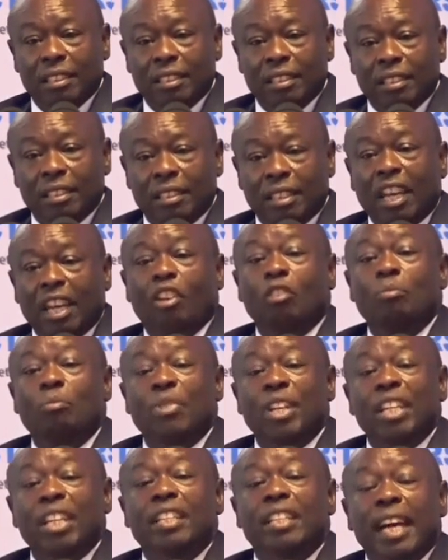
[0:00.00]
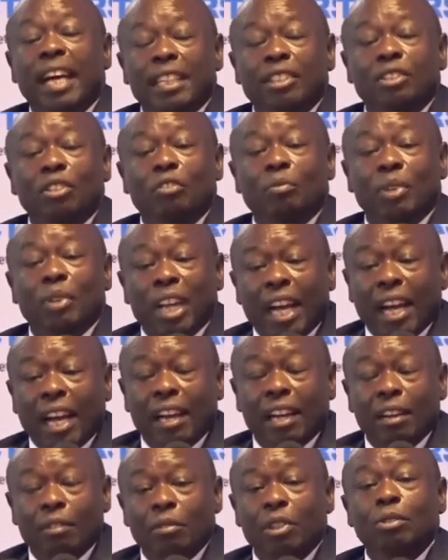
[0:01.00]
How many tons of miraa
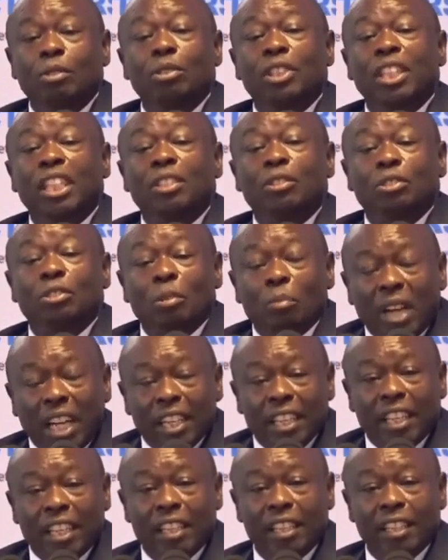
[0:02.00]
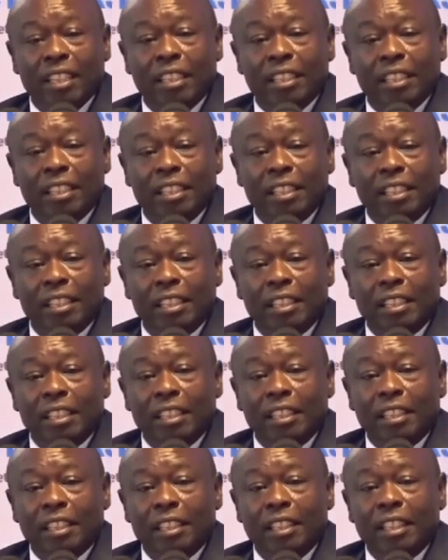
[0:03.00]
will you take to Somalia?
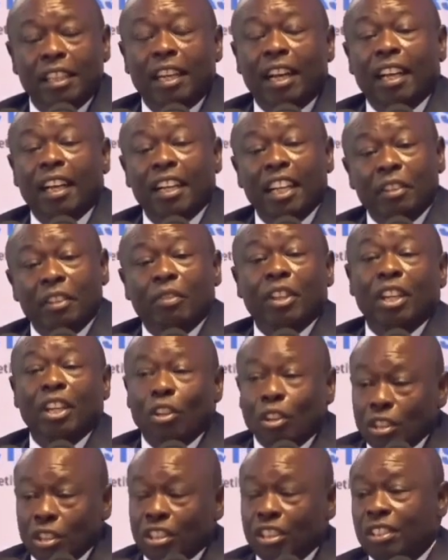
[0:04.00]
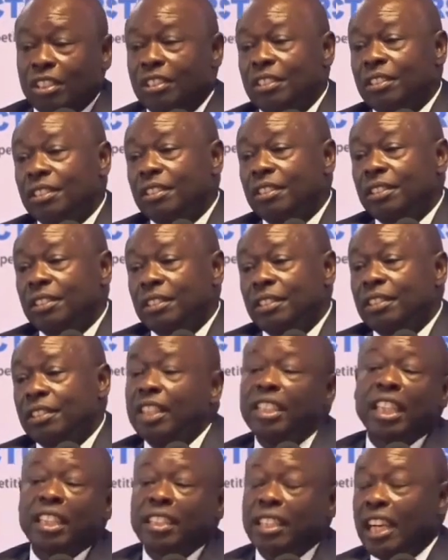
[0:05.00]
And if they don't, they
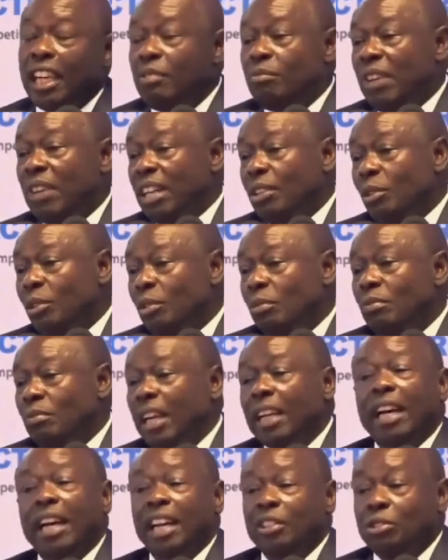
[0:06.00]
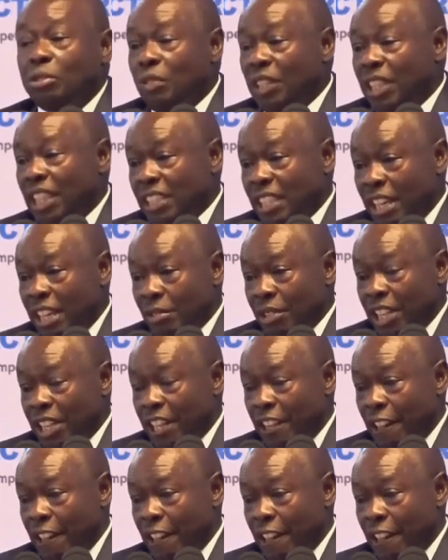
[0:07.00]
just come back home and hustle with us around here.